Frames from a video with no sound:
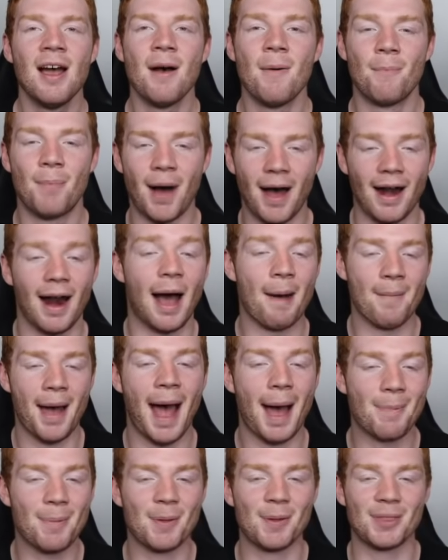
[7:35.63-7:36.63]
But I'm
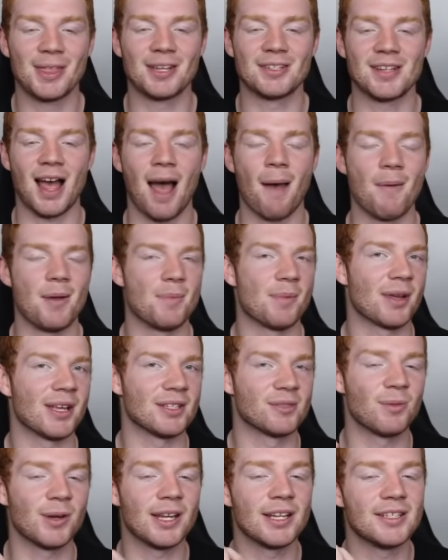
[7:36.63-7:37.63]
happy with the diamond
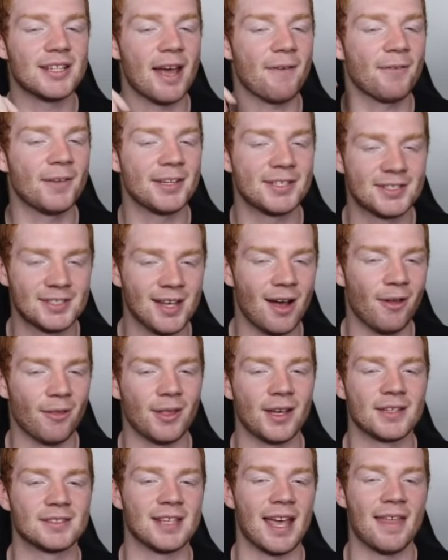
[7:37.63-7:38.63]
because we can definitely sell
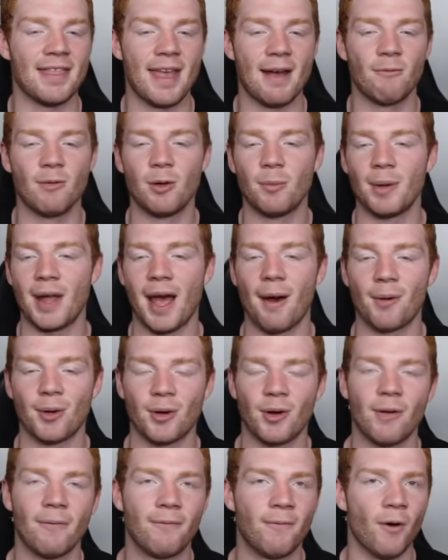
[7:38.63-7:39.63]
this and then we'll be able
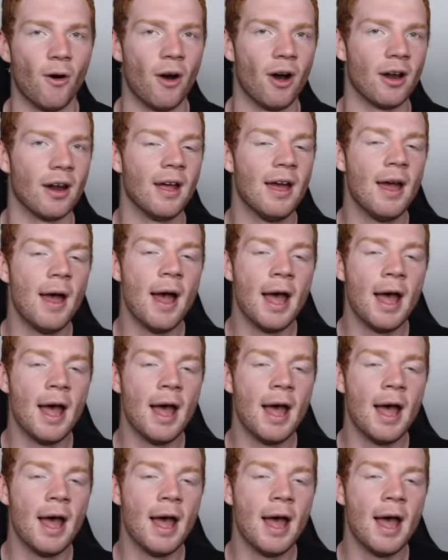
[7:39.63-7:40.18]
to afford